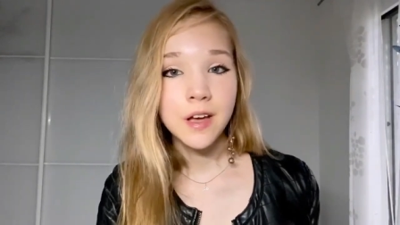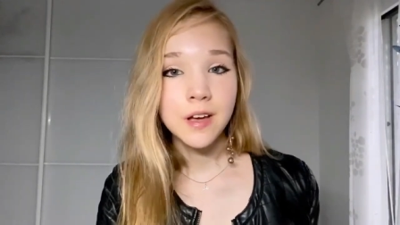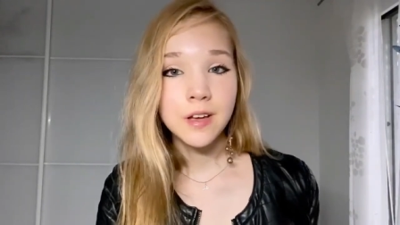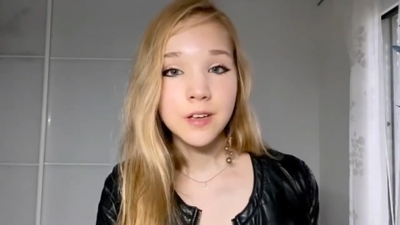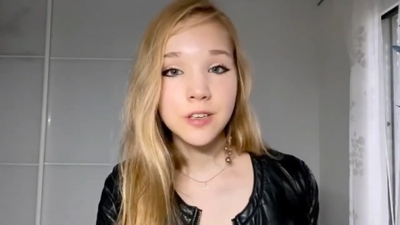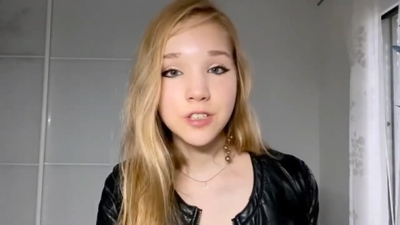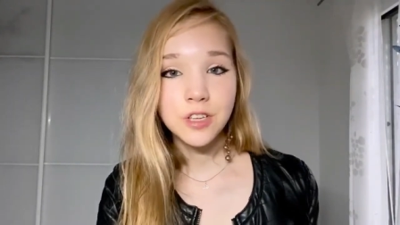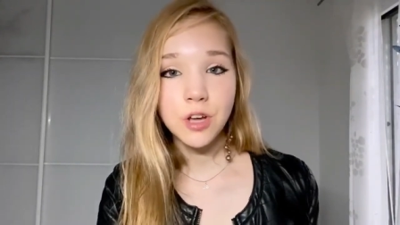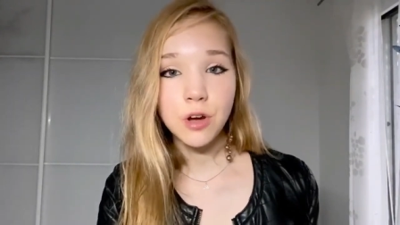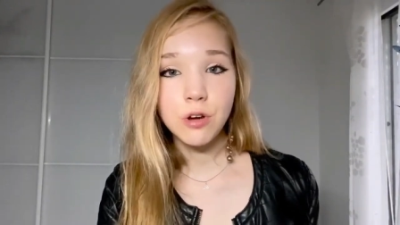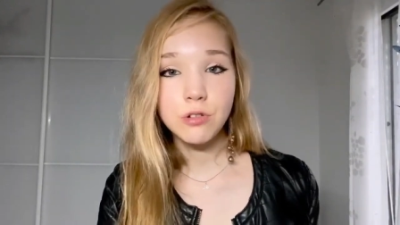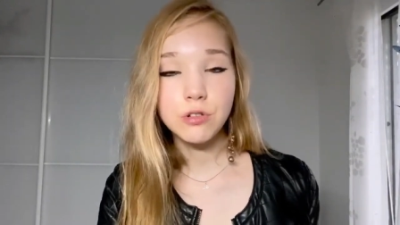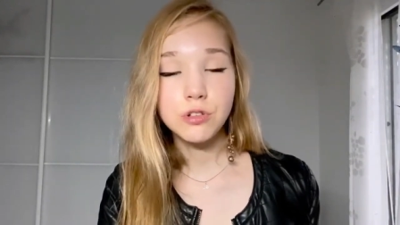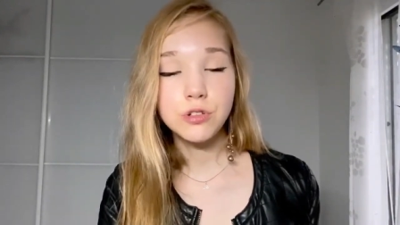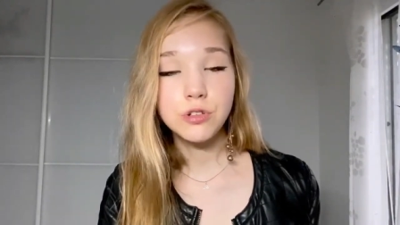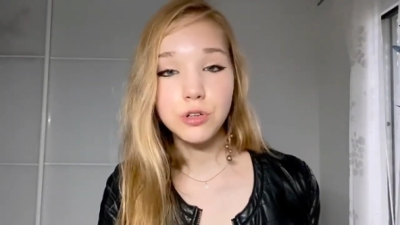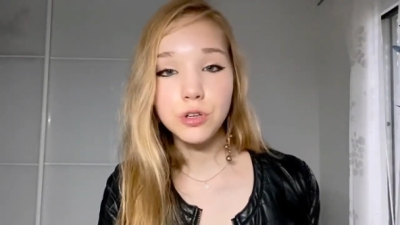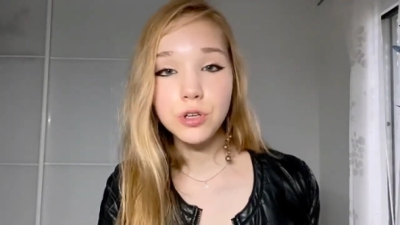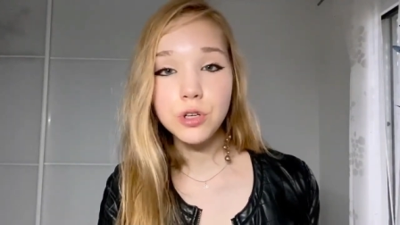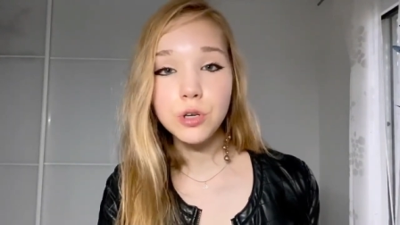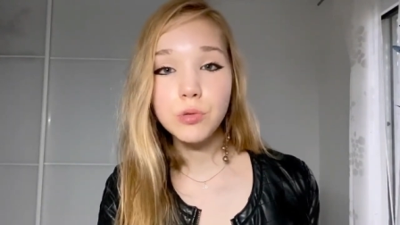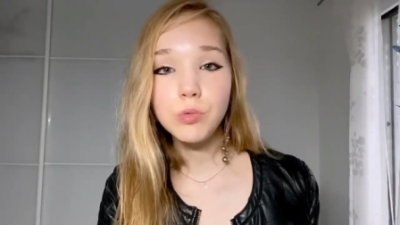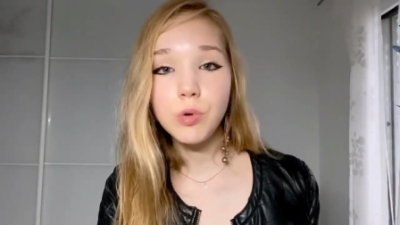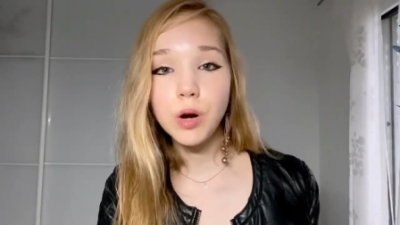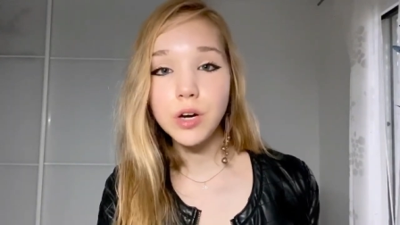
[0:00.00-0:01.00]
So do
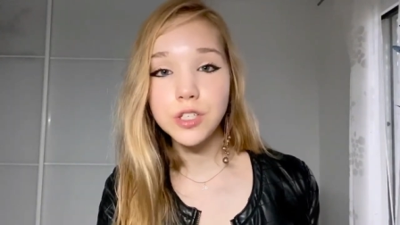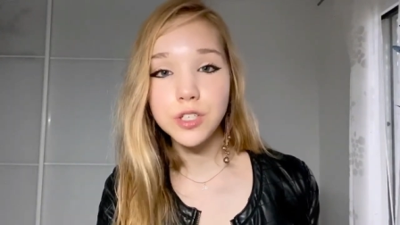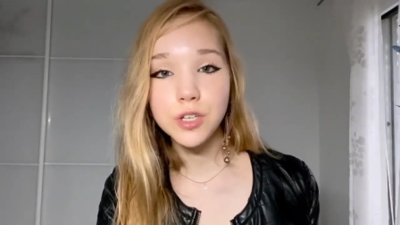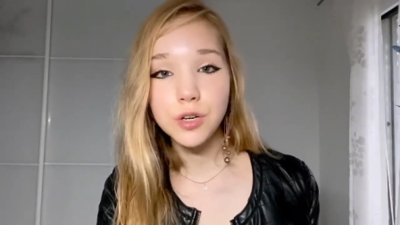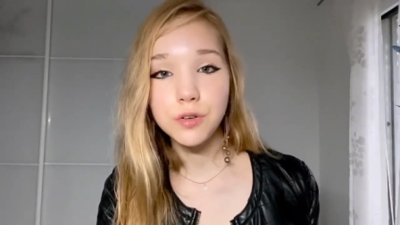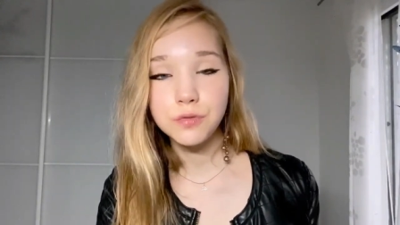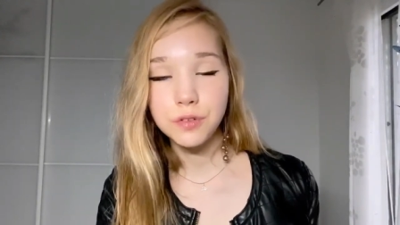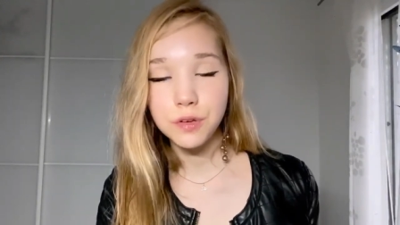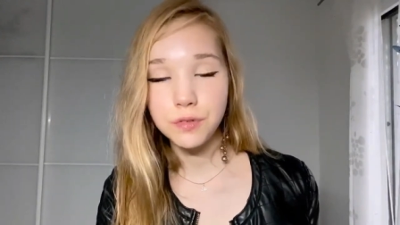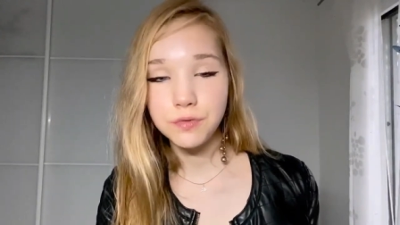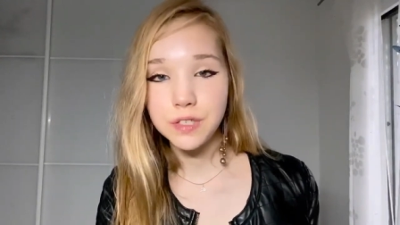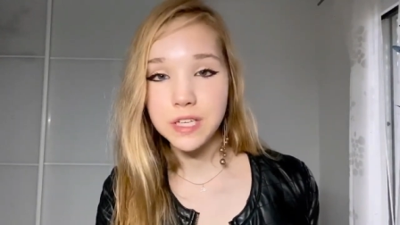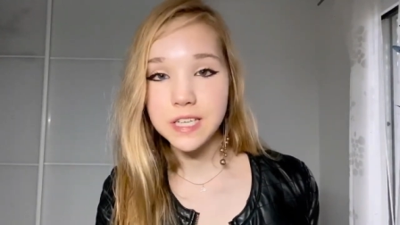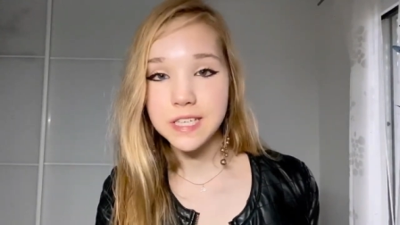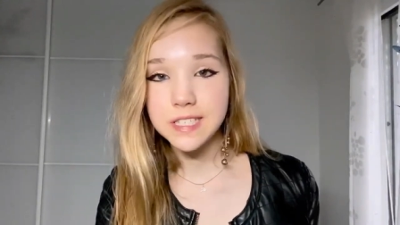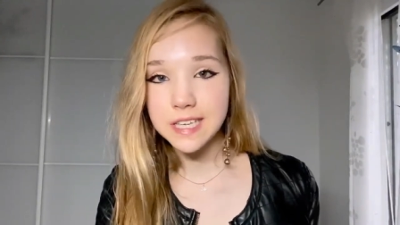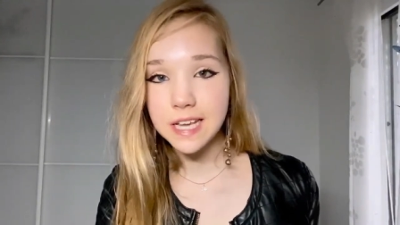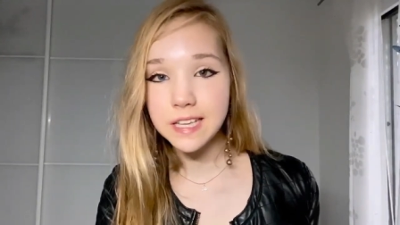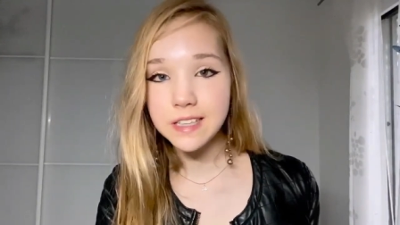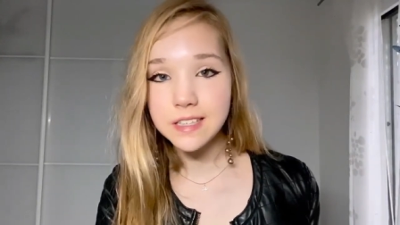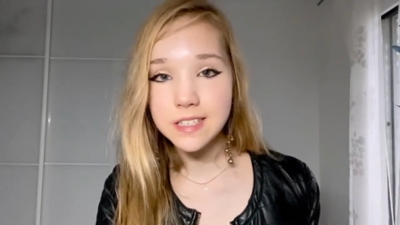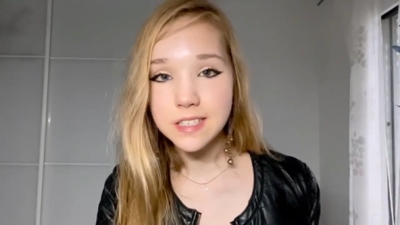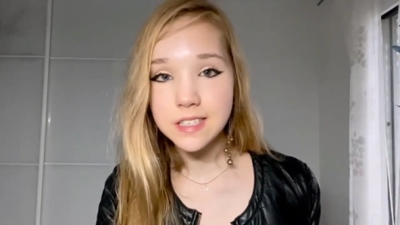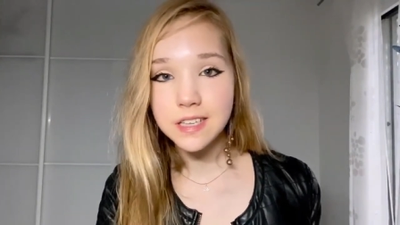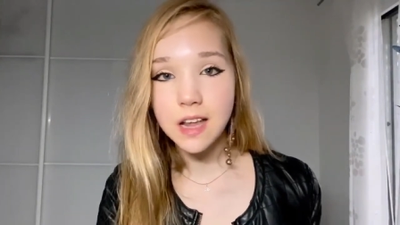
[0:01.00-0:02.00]
you want your fifty
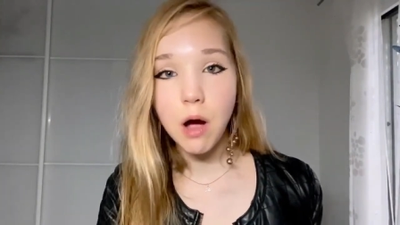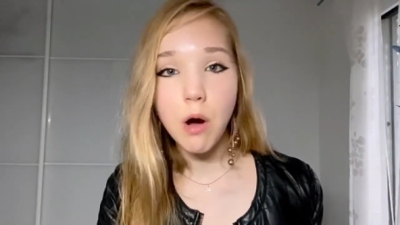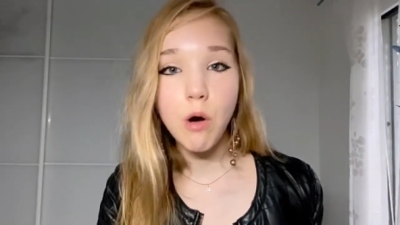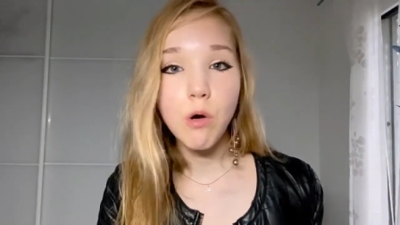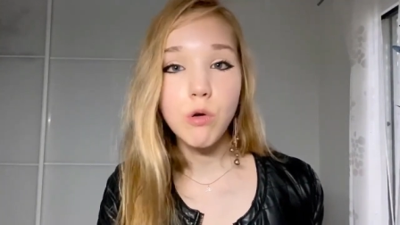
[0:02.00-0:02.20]
cents now,